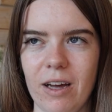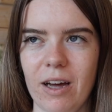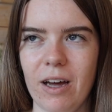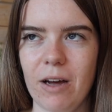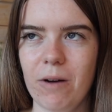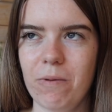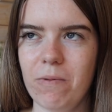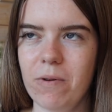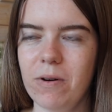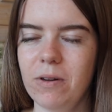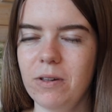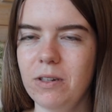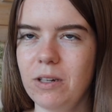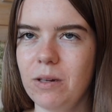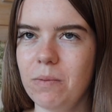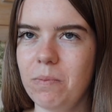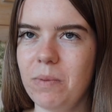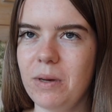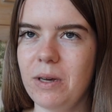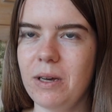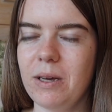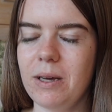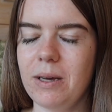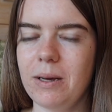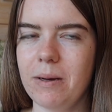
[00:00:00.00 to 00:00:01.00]
I want to
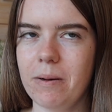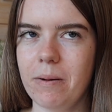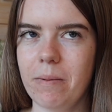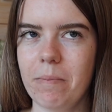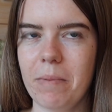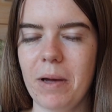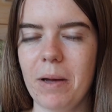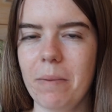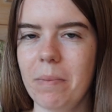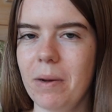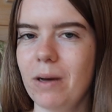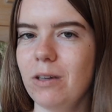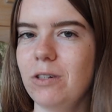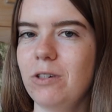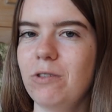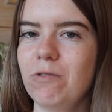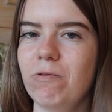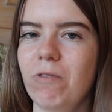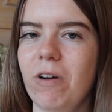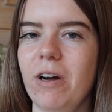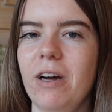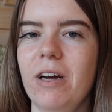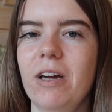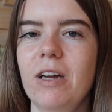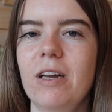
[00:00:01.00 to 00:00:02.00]
be my best
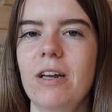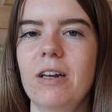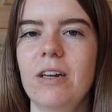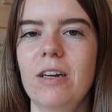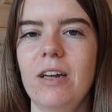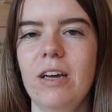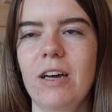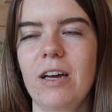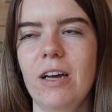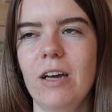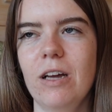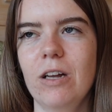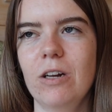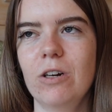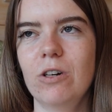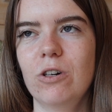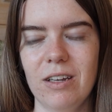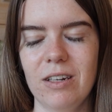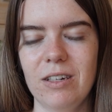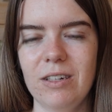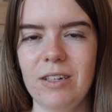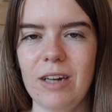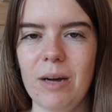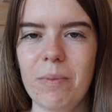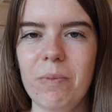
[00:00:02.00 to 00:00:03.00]
friend and
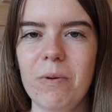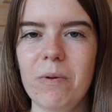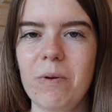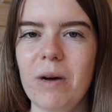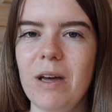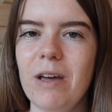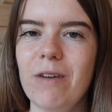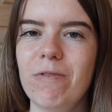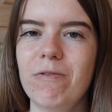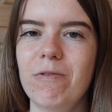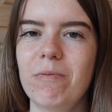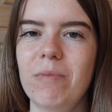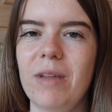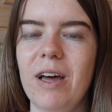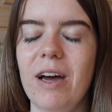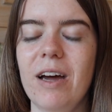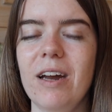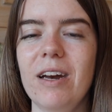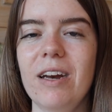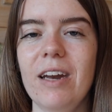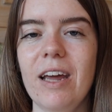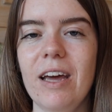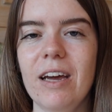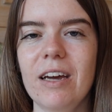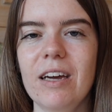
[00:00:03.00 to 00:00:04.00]
step away from
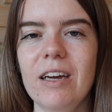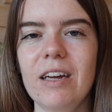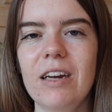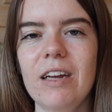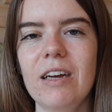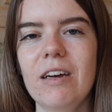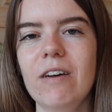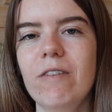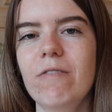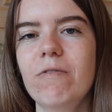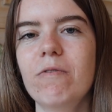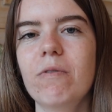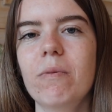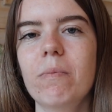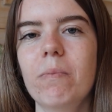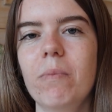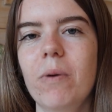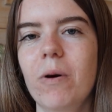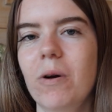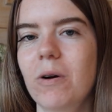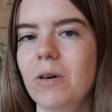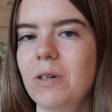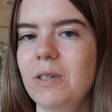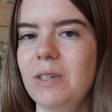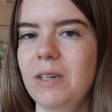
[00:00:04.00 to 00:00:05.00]
that negative
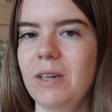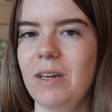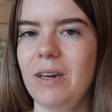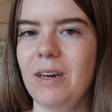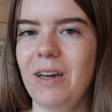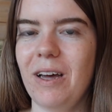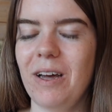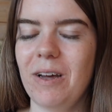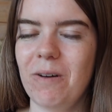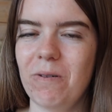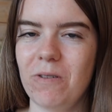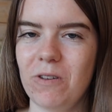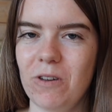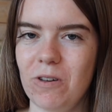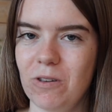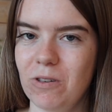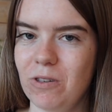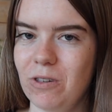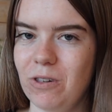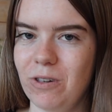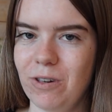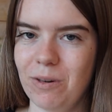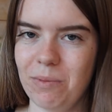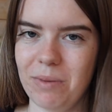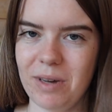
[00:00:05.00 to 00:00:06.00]
person I
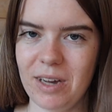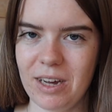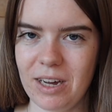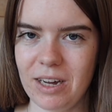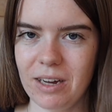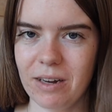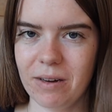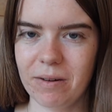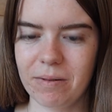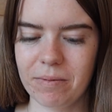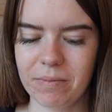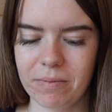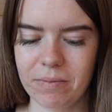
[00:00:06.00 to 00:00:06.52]
used to be.